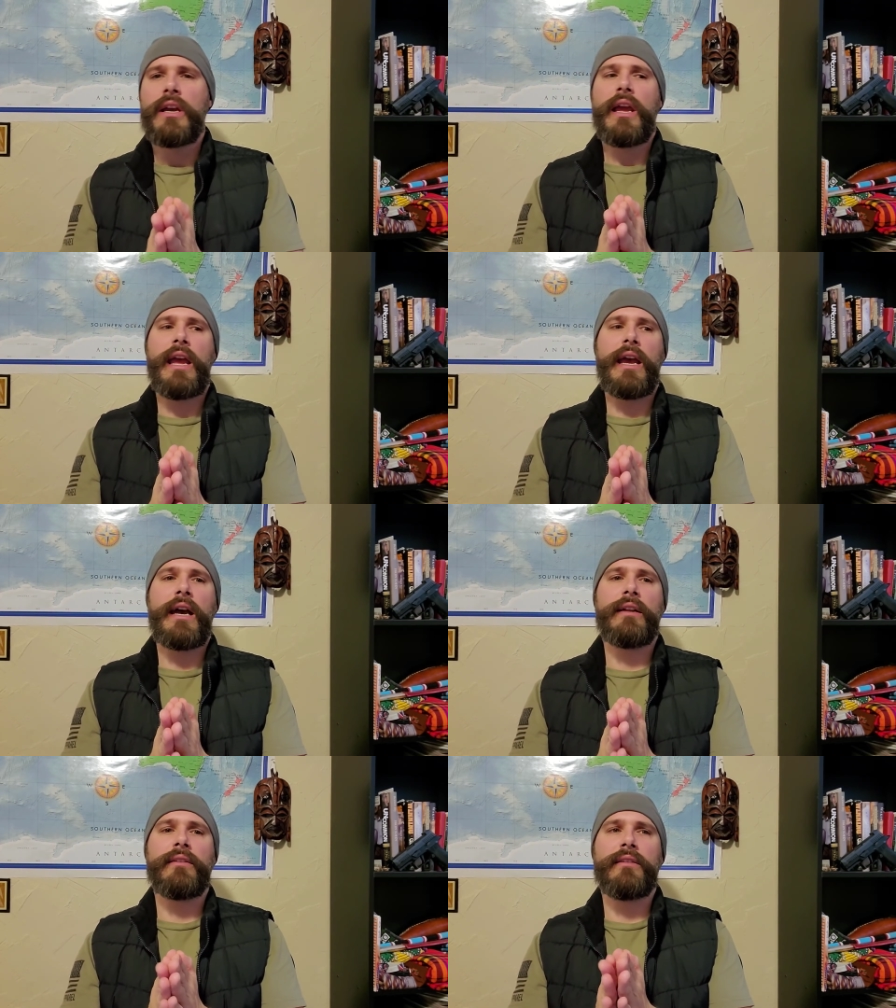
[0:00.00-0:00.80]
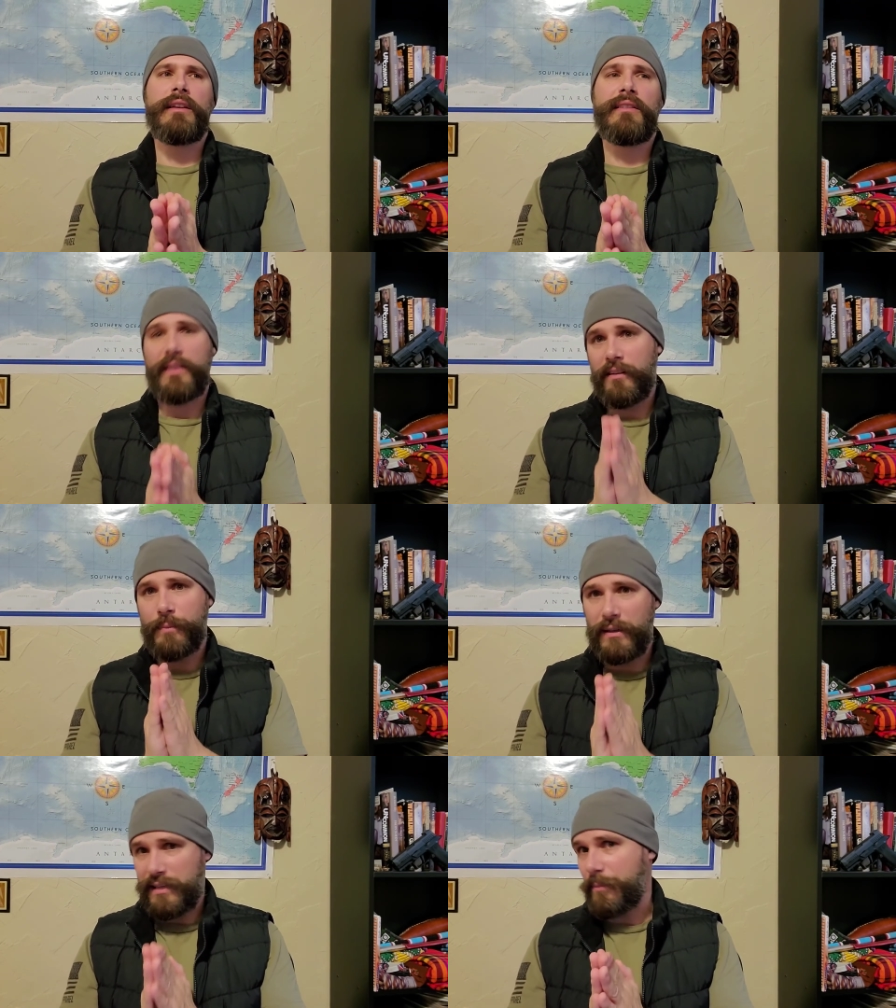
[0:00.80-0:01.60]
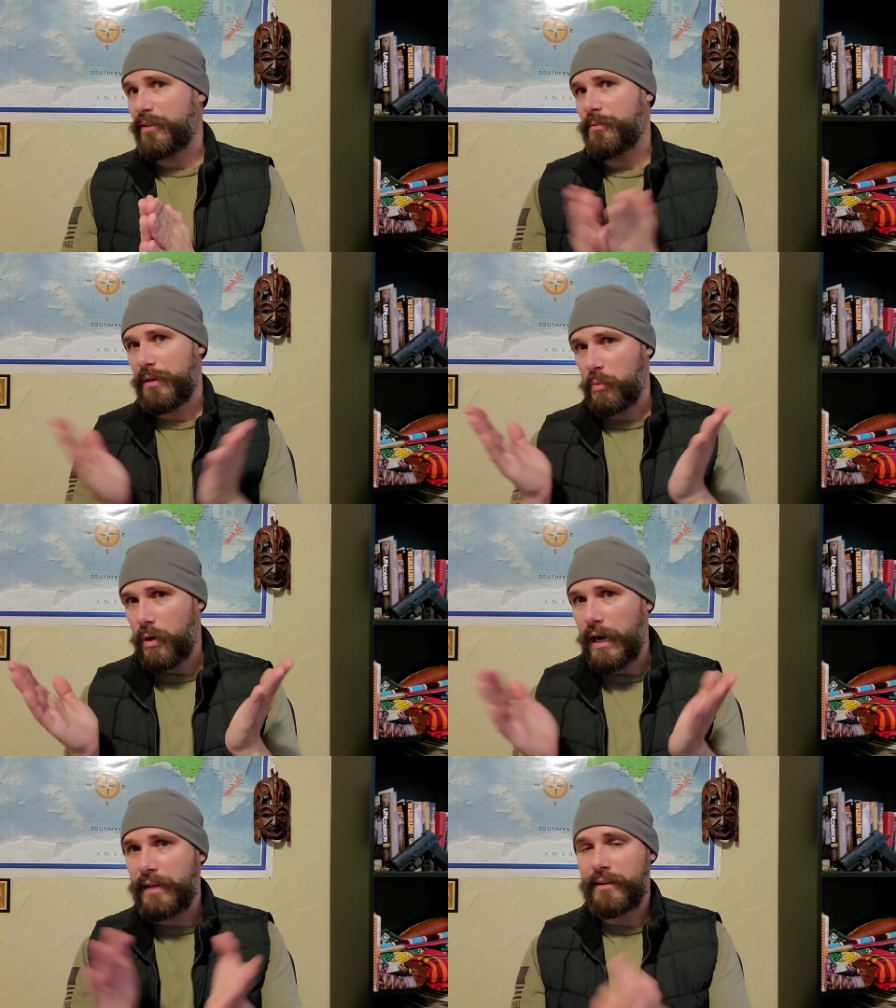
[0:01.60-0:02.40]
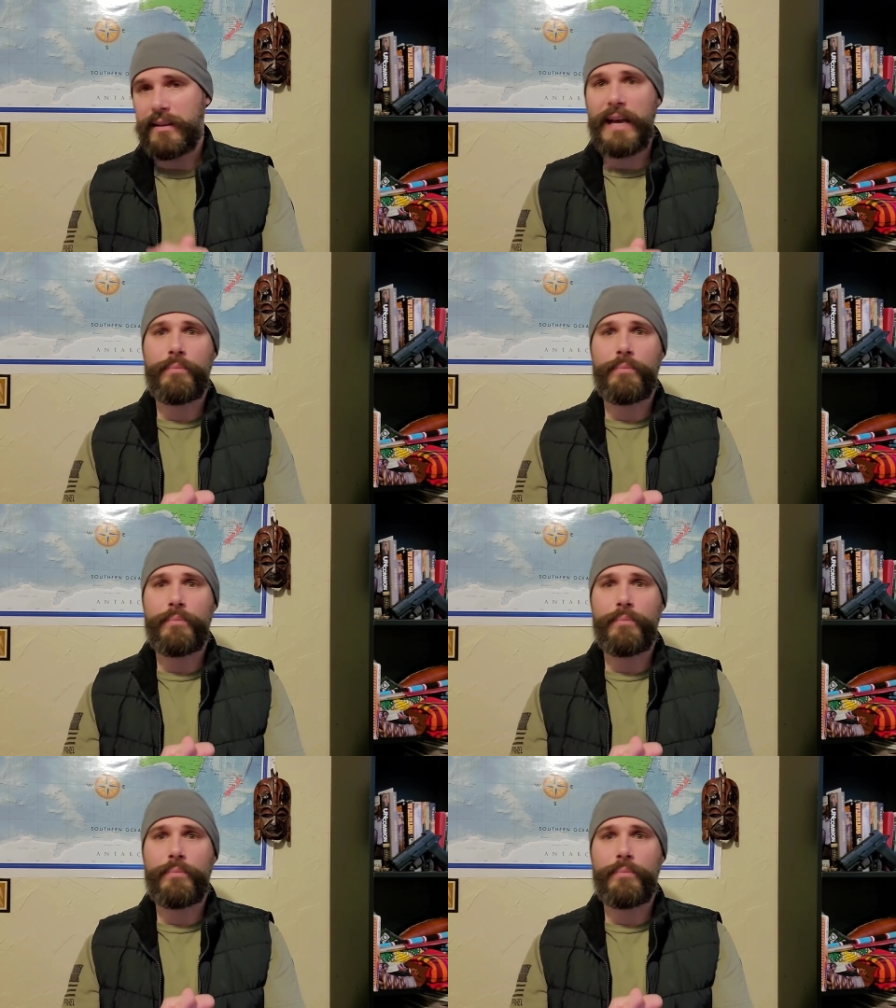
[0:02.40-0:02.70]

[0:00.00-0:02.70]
and the suspect happened to be white at that